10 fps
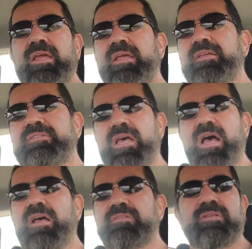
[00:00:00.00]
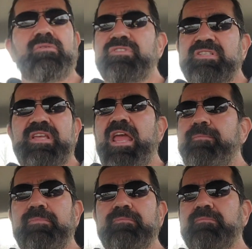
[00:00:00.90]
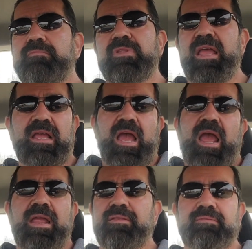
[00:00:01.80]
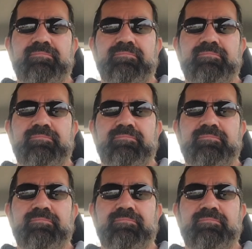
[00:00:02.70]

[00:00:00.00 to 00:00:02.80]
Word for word: is it was the same. Like I